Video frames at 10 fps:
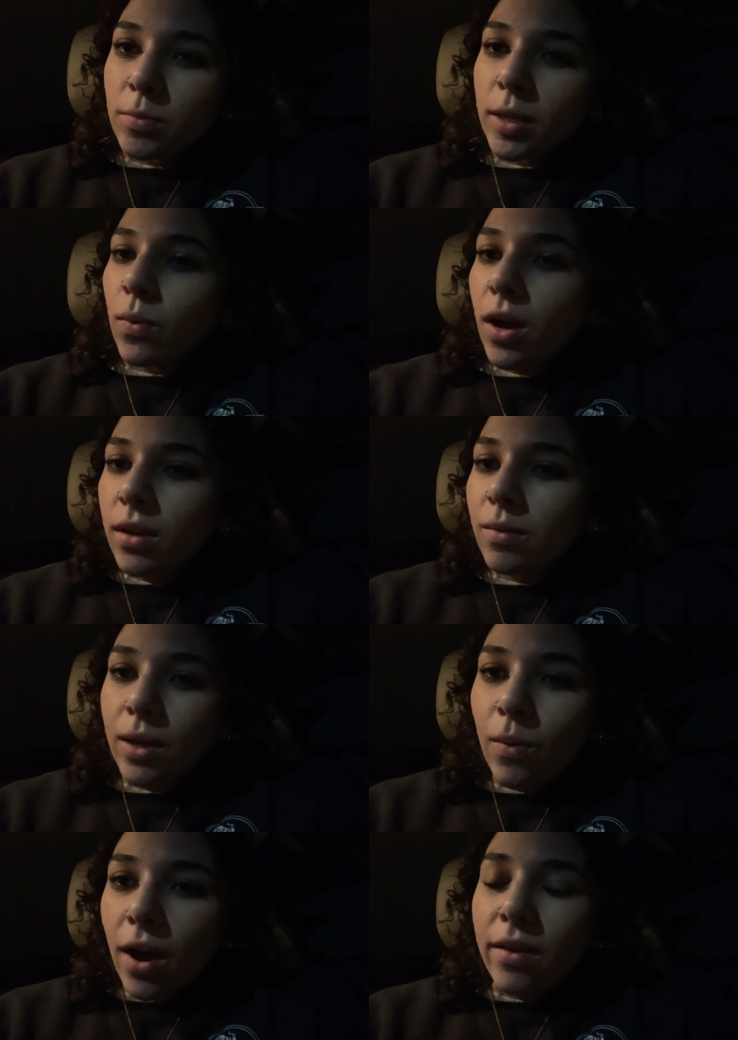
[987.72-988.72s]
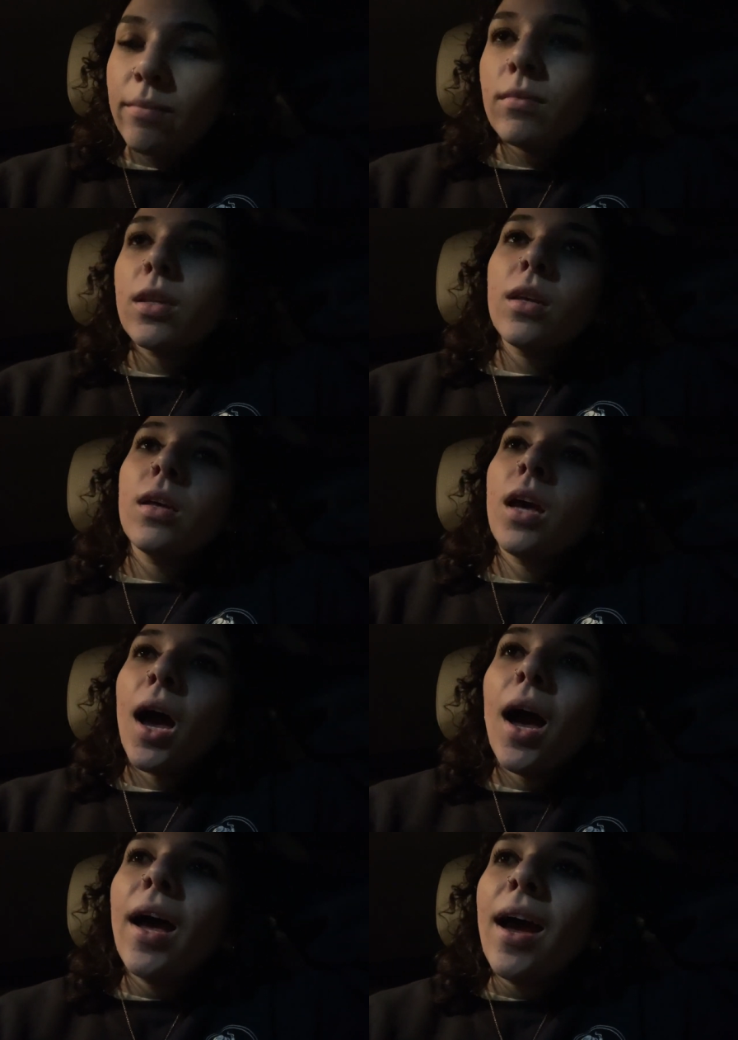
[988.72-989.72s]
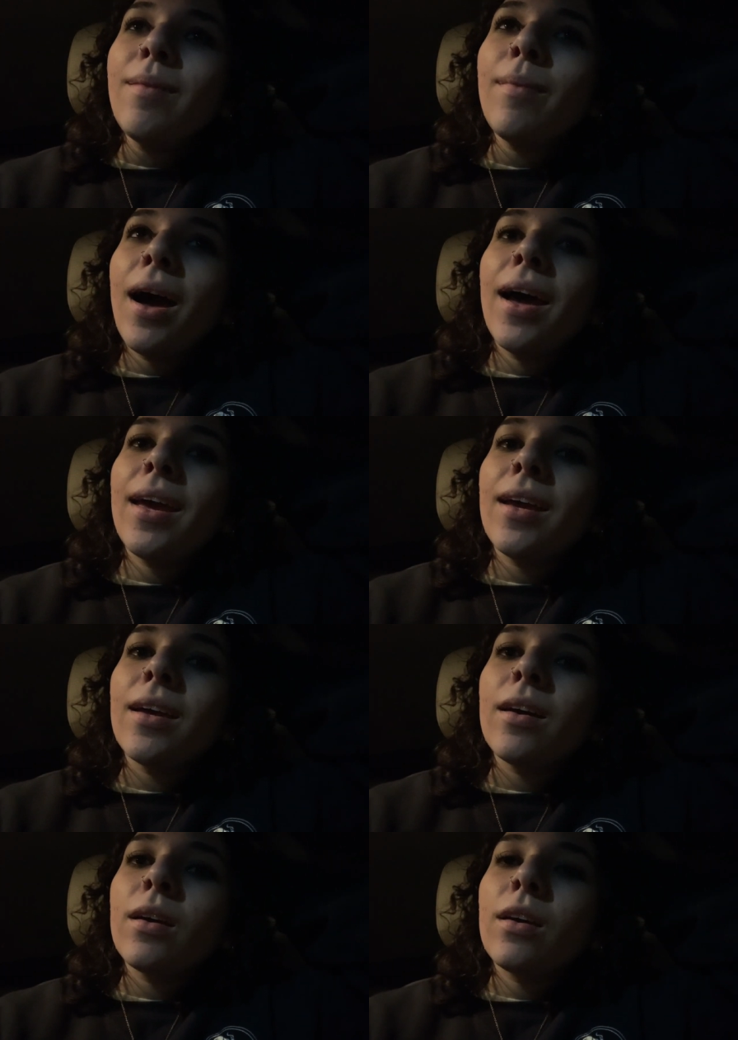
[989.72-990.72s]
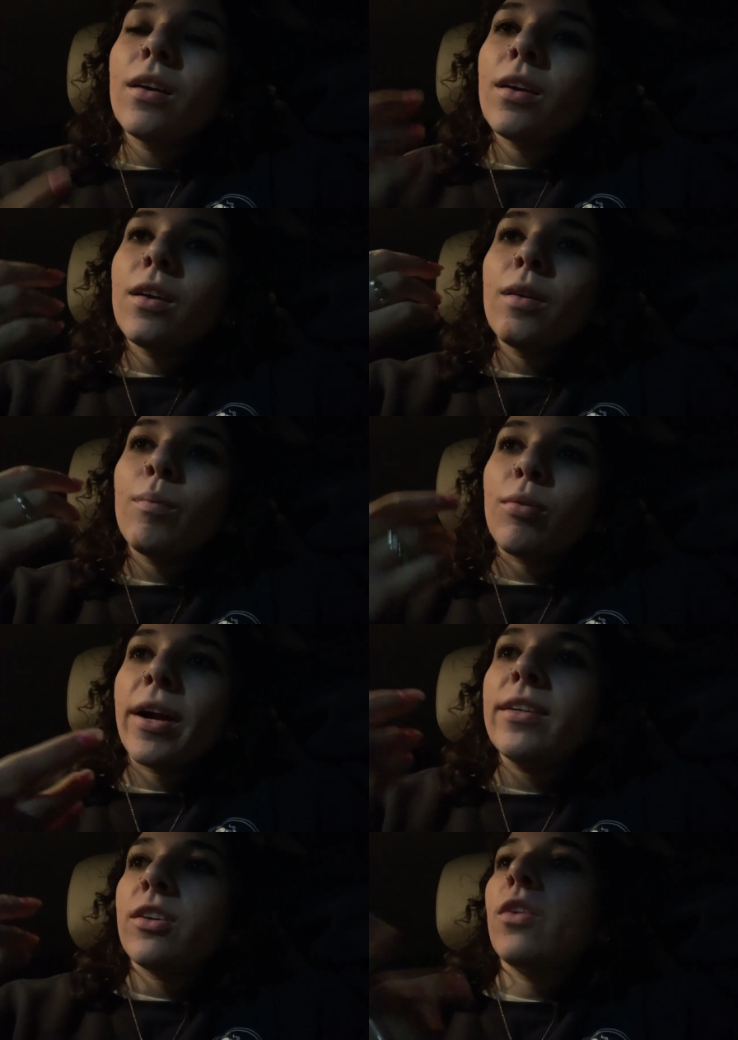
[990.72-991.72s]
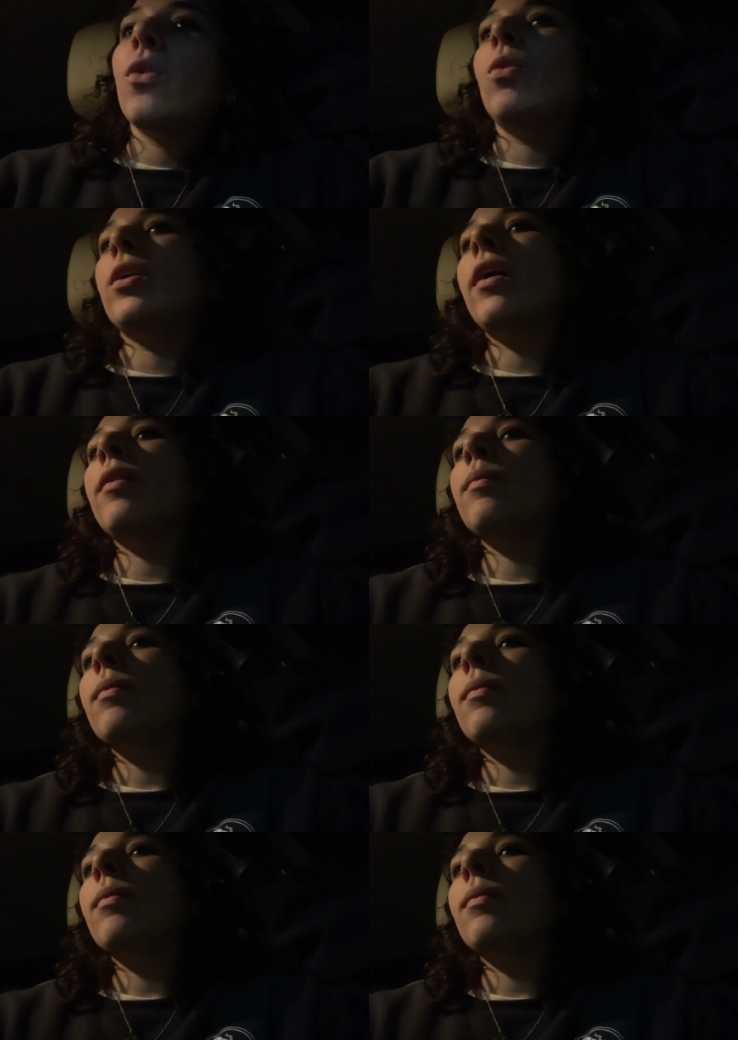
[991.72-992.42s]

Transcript: I'm like, why? Like, why? I had my brights on the whole time.